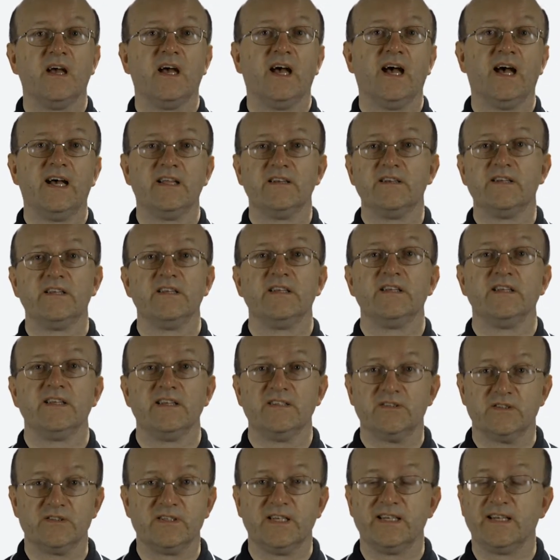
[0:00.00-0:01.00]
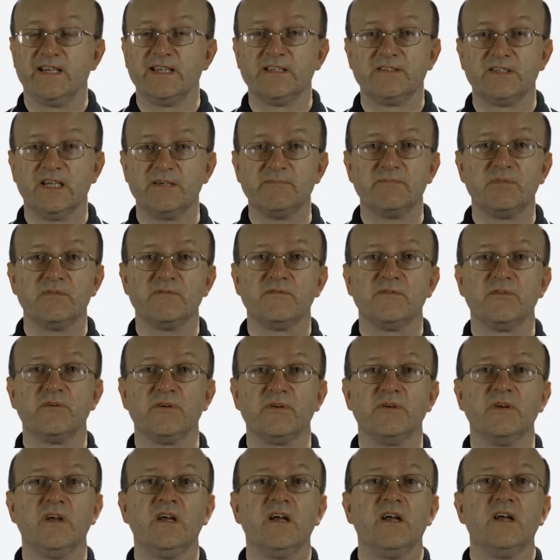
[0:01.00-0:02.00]
And here's a little example for
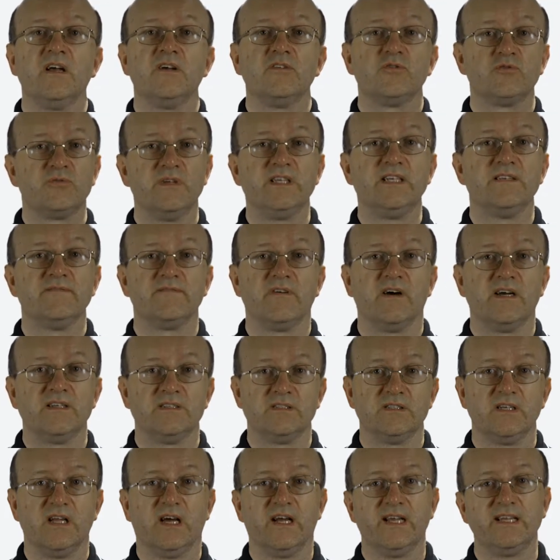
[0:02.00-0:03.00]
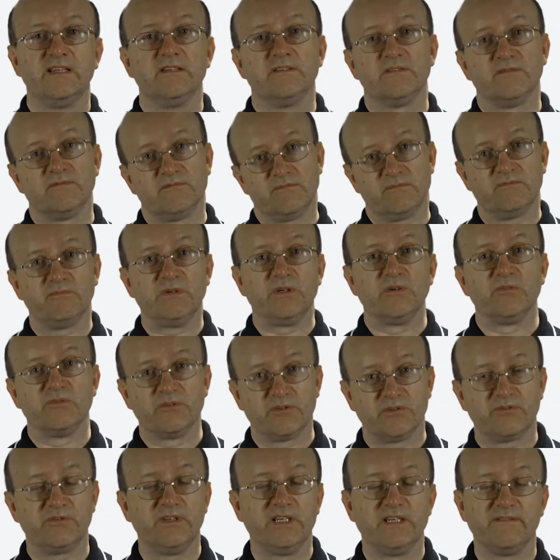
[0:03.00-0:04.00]
you. 3 divides 9, and we know
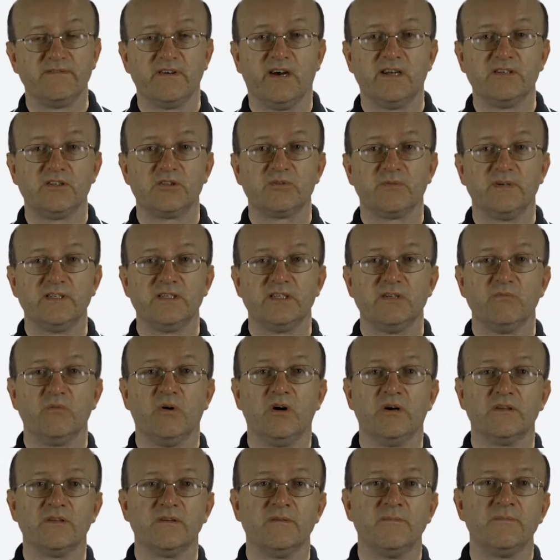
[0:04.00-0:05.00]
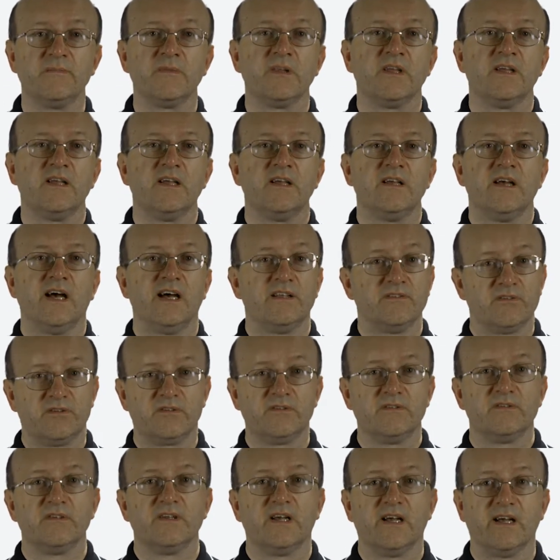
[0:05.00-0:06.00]
that 3 divides 21, and
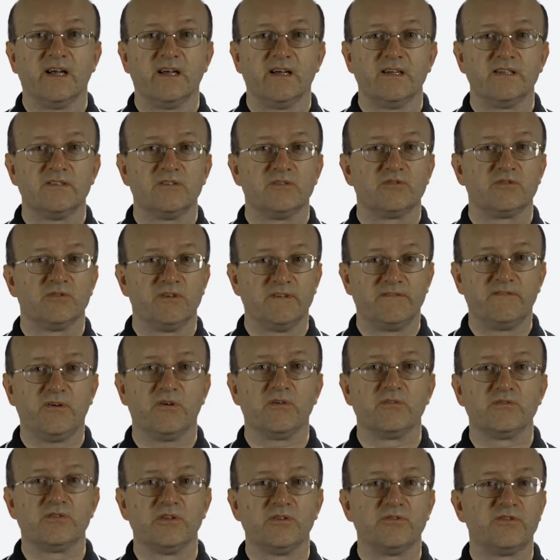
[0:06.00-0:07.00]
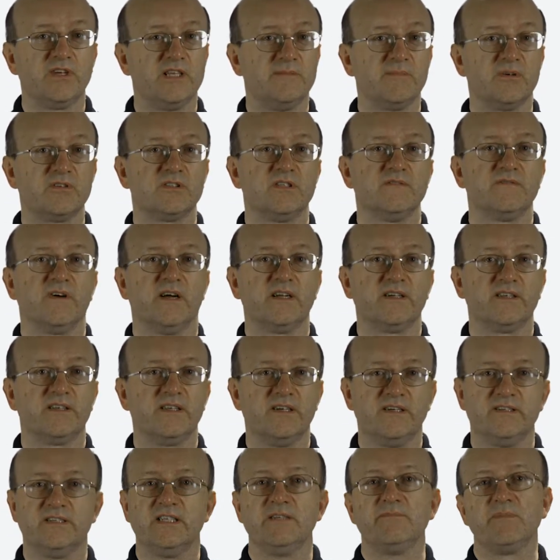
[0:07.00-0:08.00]
so it follows that 3 must divide
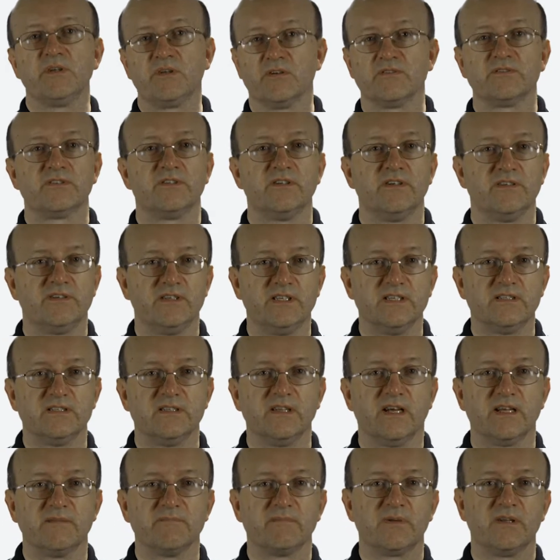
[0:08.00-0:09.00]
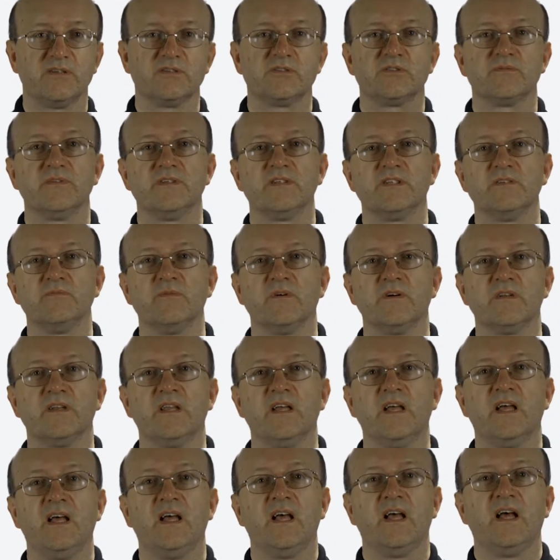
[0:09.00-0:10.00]
30 because 30 is 9 plus 21,
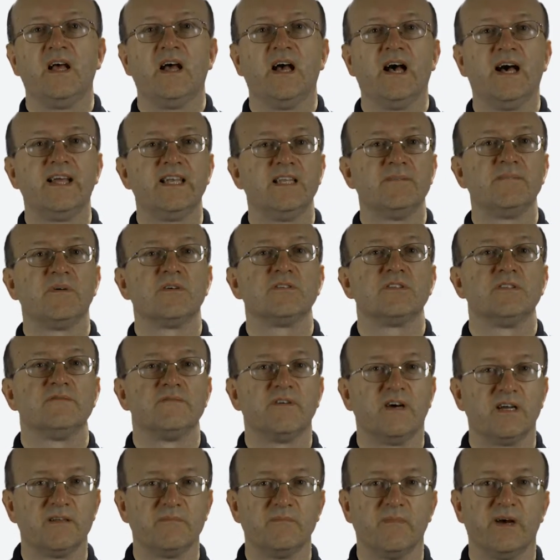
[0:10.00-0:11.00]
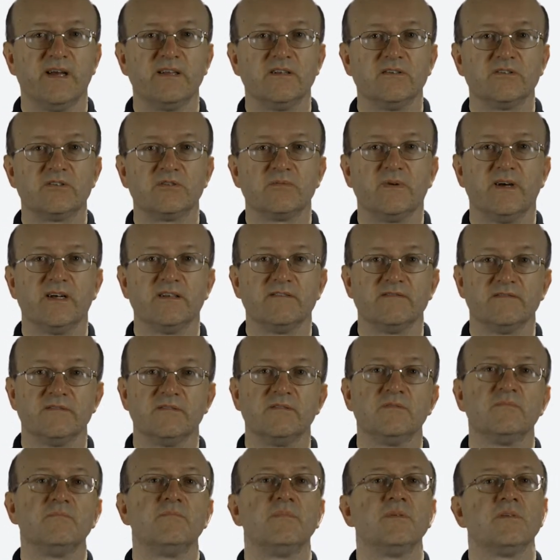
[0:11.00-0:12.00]
and it must divide minus 12
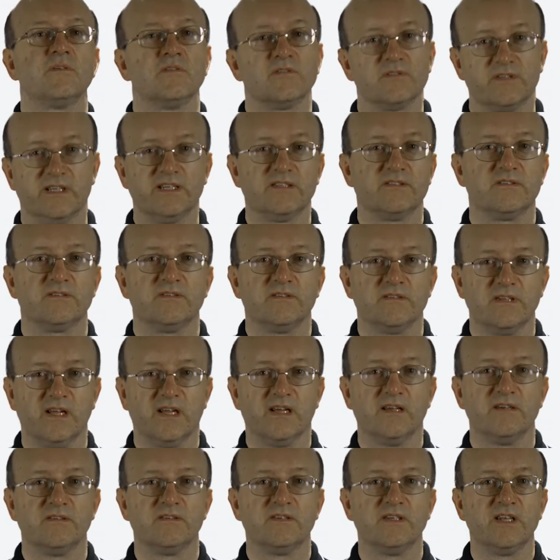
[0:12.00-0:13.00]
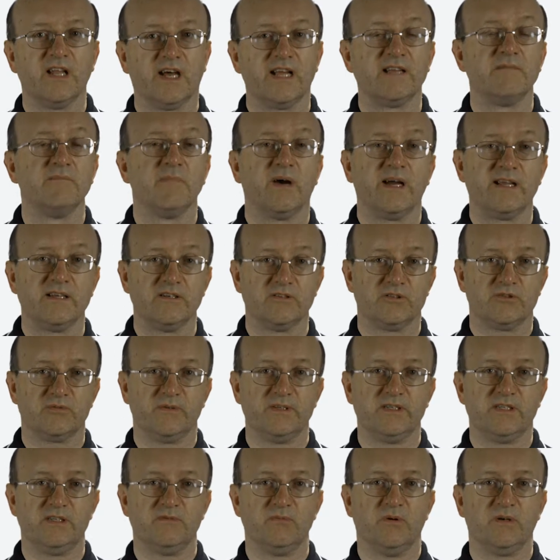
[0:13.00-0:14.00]
because that's 9 minus
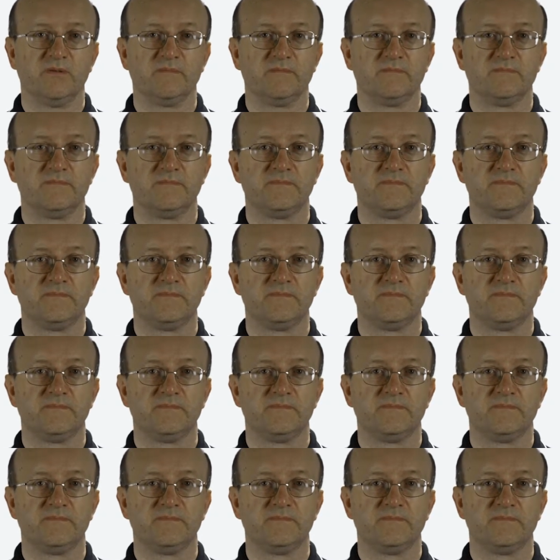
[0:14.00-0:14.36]
21.